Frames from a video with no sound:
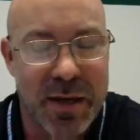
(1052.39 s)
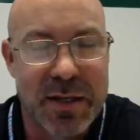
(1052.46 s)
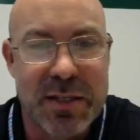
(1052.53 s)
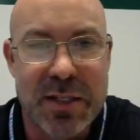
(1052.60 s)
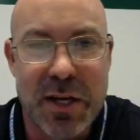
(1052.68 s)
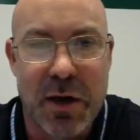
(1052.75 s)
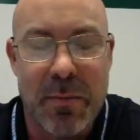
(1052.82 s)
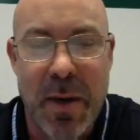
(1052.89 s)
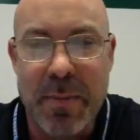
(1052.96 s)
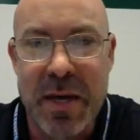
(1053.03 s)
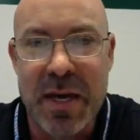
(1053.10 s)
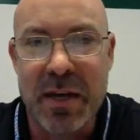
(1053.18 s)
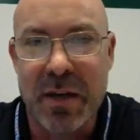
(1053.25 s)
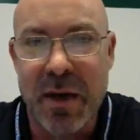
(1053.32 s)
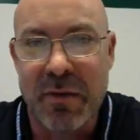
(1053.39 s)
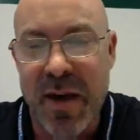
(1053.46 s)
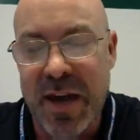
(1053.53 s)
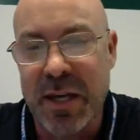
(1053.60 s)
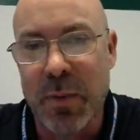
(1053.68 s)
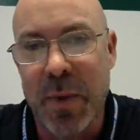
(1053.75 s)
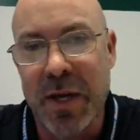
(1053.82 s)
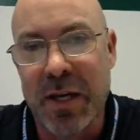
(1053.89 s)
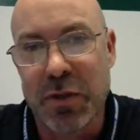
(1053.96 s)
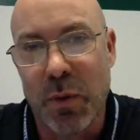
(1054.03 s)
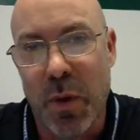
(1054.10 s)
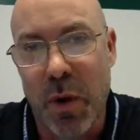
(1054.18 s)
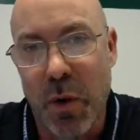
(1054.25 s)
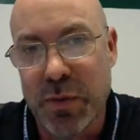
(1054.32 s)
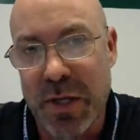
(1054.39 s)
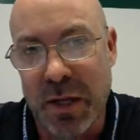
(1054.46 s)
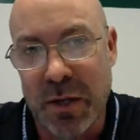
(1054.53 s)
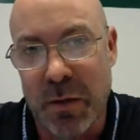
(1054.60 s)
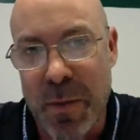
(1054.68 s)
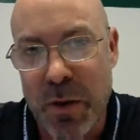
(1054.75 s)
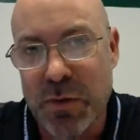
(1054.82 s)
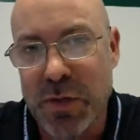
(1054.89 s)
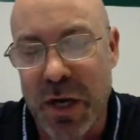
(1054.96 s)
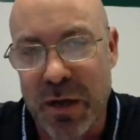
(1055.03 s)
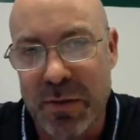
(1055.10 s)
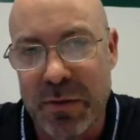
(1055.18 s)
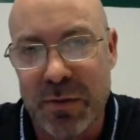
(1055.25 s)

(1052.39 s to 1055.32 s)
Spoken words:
consider maybe evacuating to a hotel or motel.